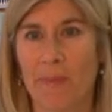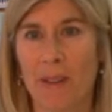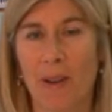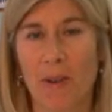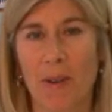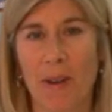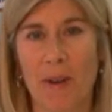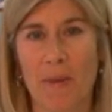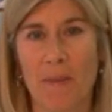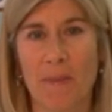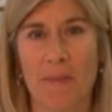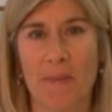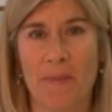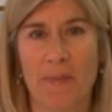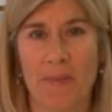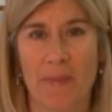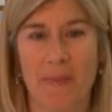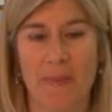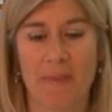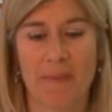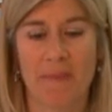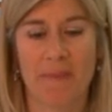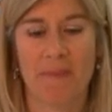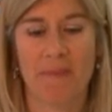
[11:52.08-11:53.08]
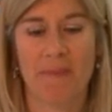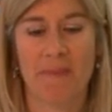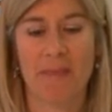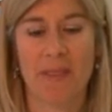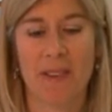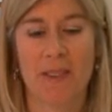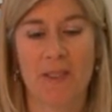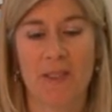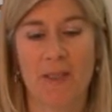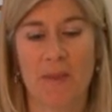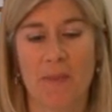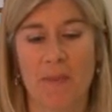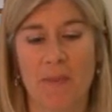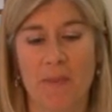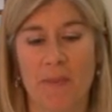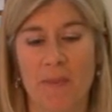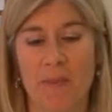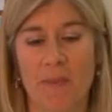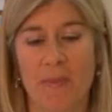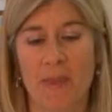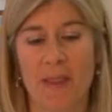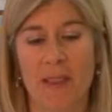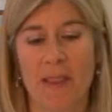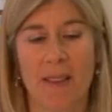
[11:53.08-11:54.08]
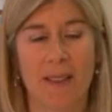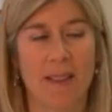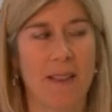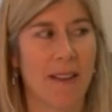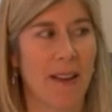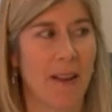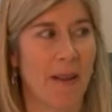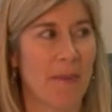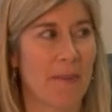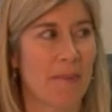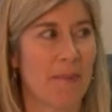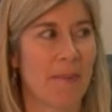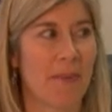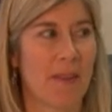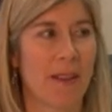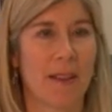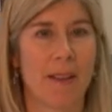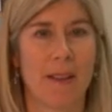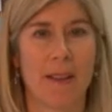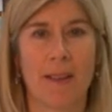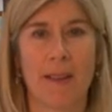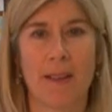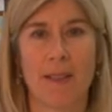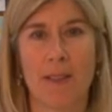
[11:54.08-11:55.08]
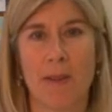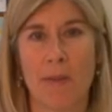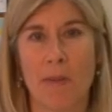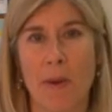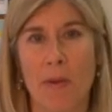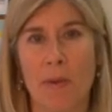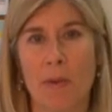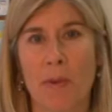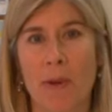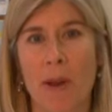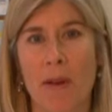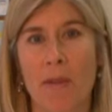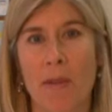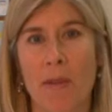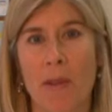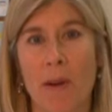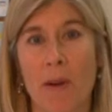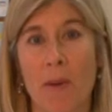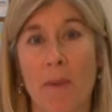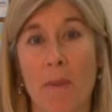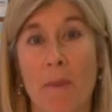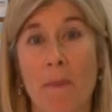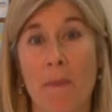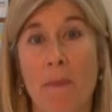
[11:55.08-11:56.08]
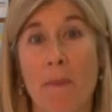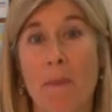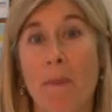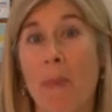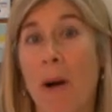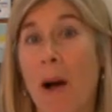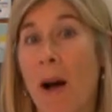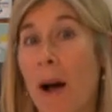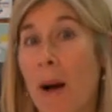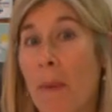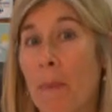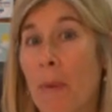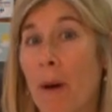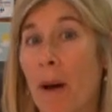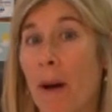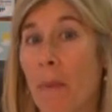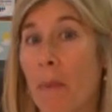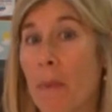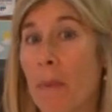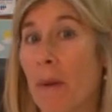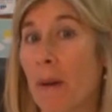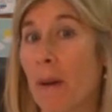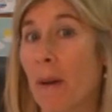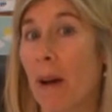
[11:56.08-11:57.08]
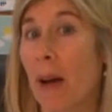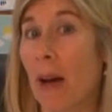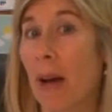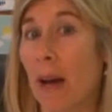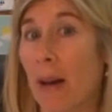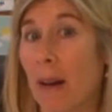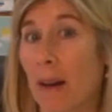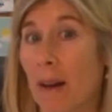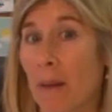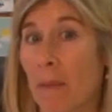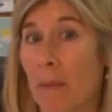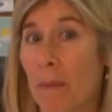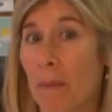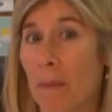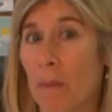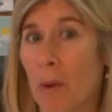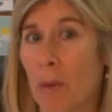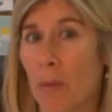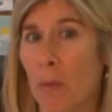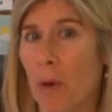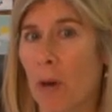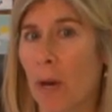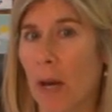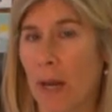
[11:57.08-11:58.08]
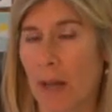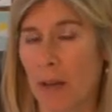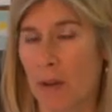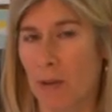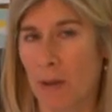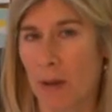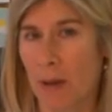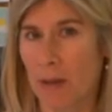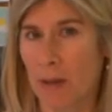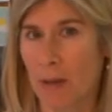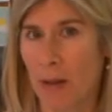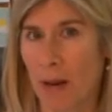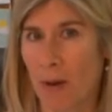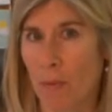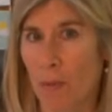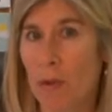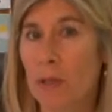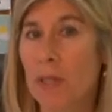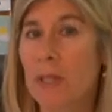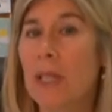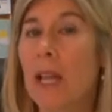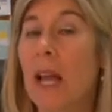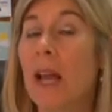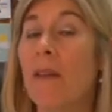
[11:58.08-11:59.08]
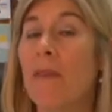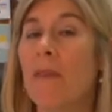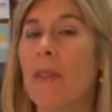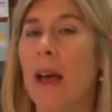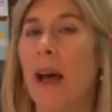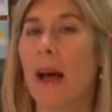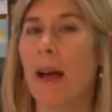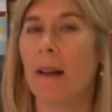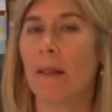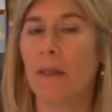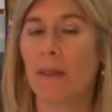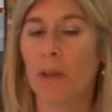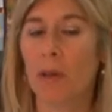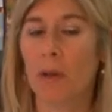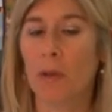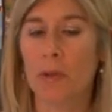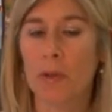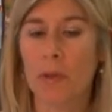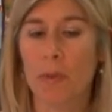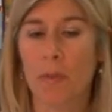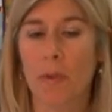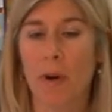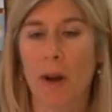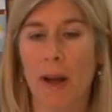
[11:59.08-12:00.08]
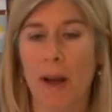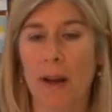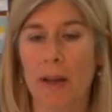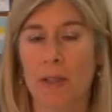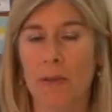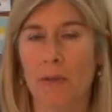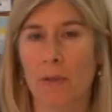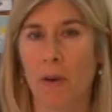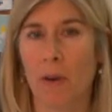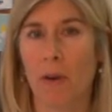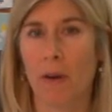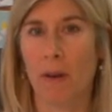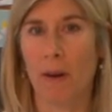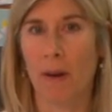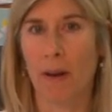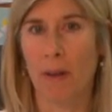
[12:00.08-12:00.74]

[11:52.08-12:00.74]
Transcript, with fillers: Okay. Some, yeah. Sometimes we have a little pop-up item, but we're not going to do that today. We'll save that little surprise for